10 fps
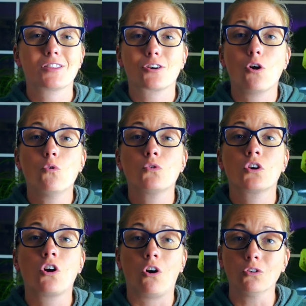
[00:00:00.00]
their own
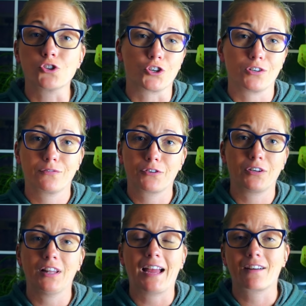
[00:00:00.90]
culture, for
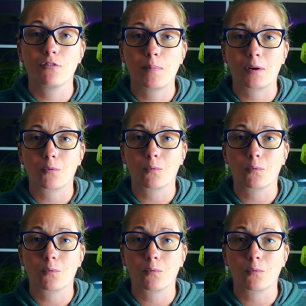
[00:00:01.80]
a lack of a better